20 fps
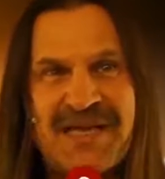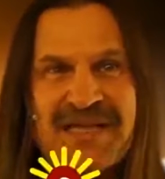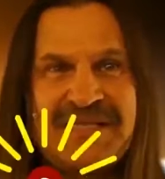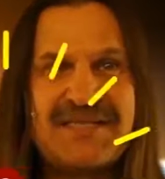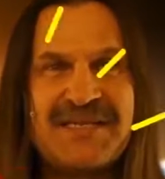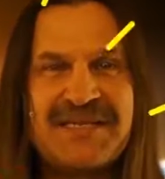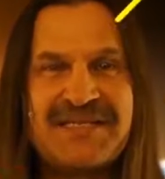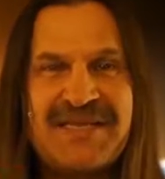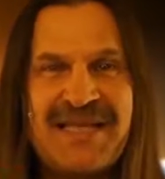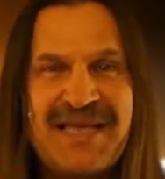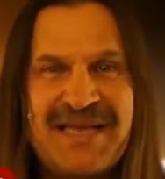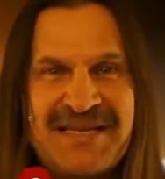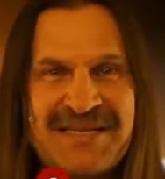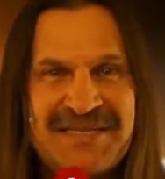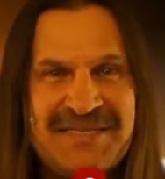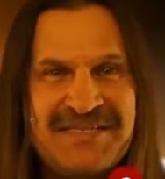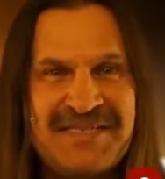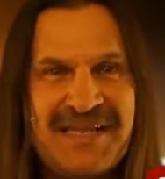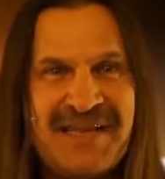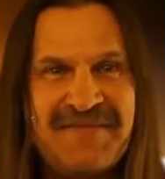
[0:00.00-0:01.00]
That's a
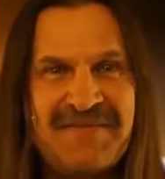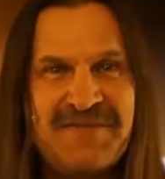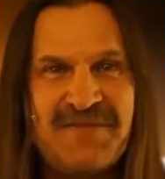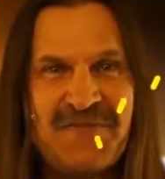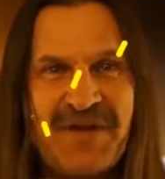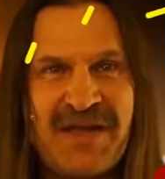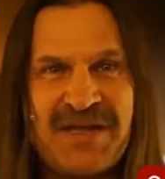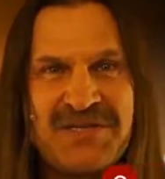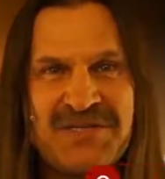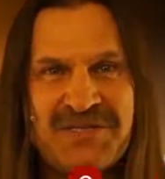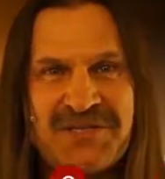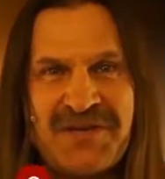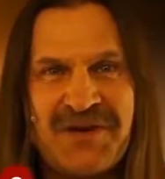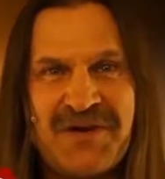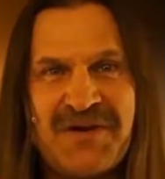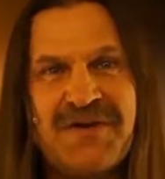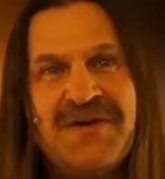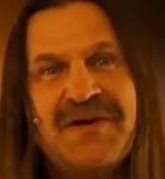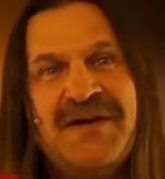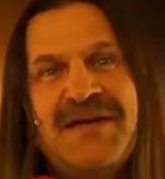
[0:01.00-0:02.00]
10:7
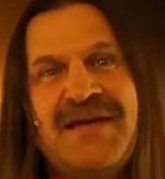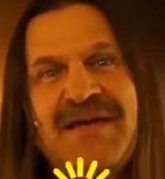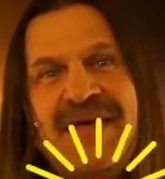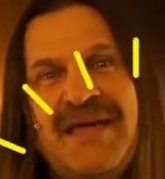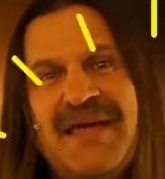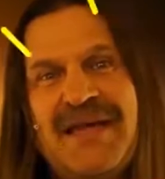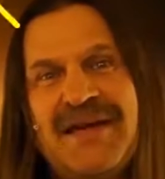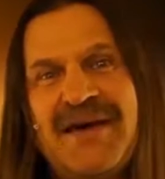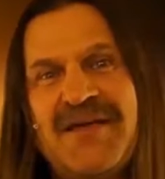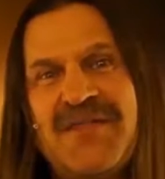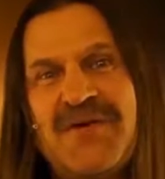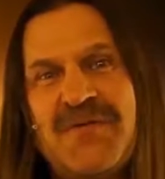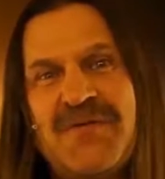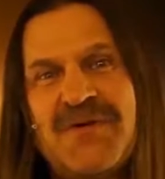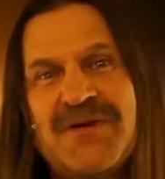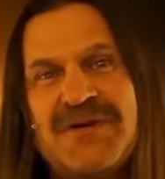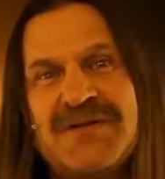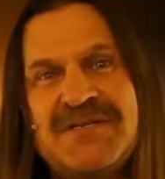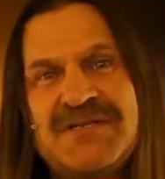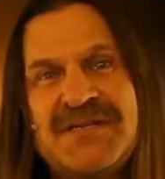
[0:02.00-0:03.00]
ratio. In other
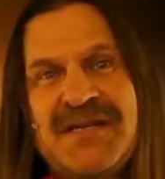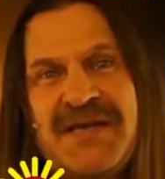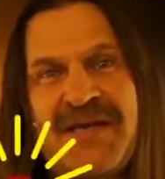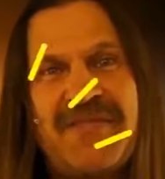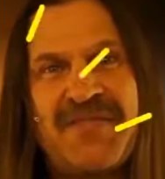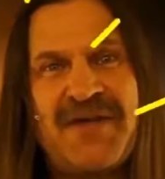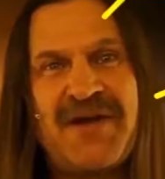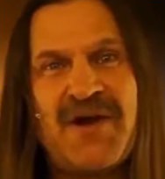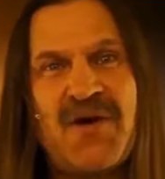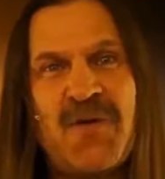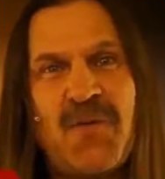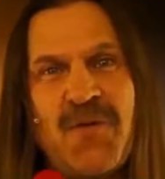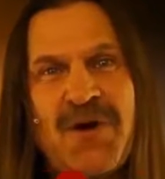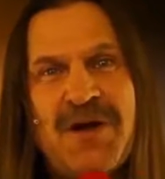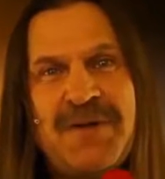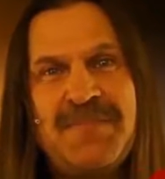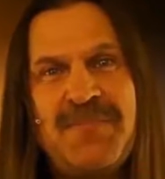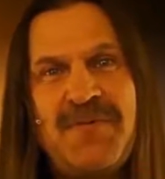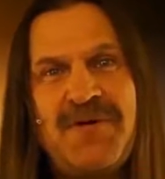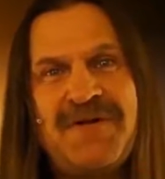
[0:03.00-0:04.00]
words, there are
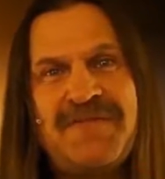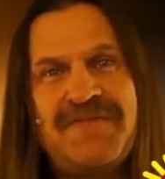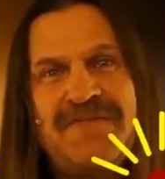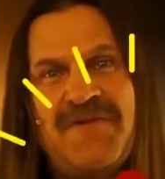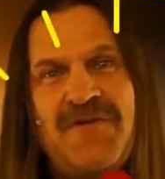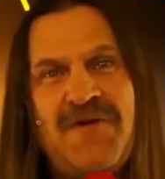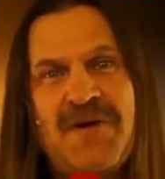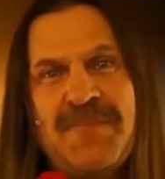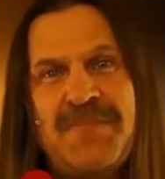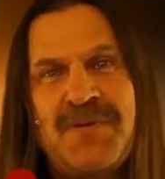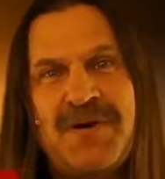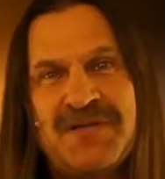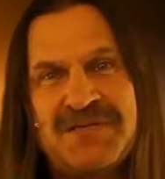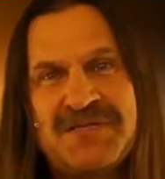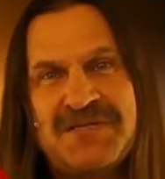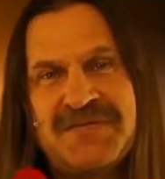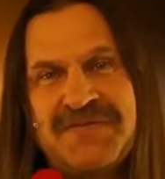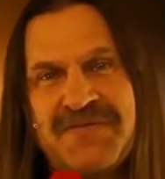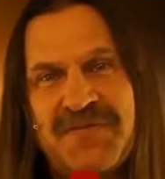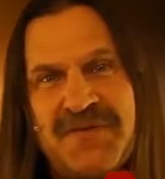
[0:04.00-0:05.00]
1.4
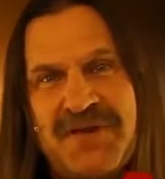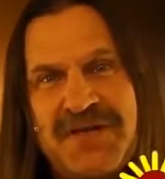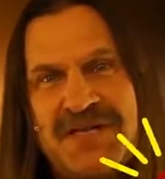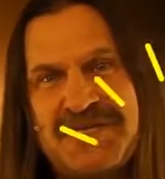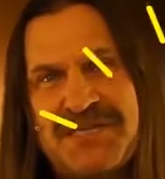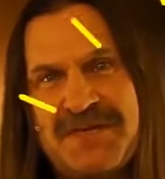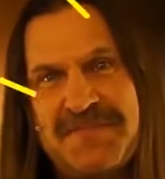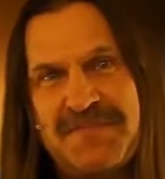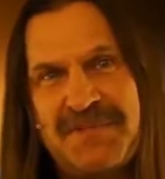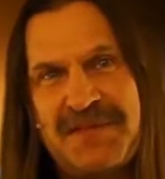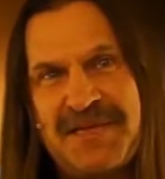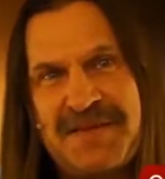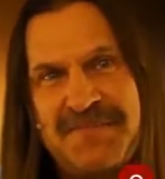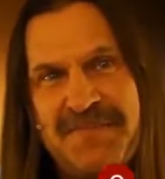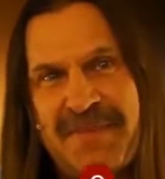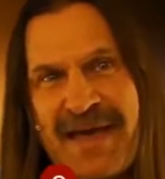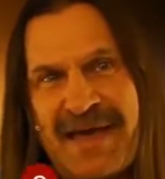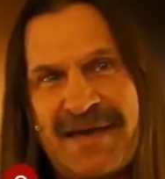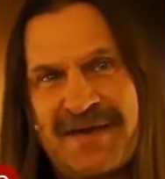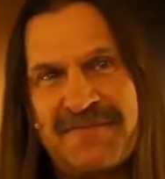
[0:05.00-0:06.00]
pulses for each
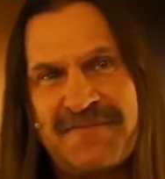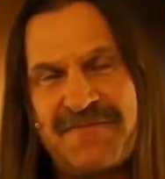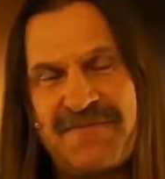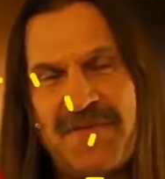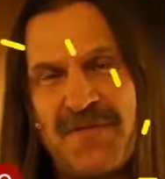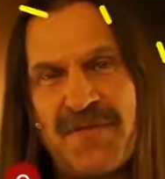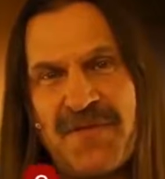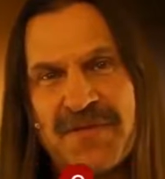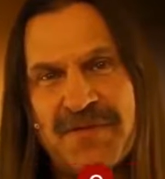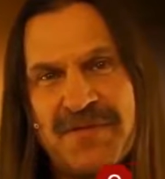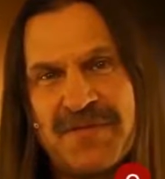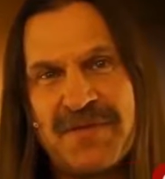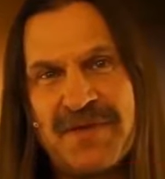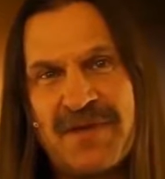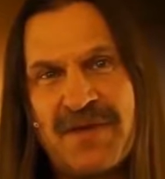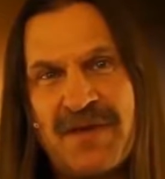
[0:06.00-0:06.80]
complete back and forth.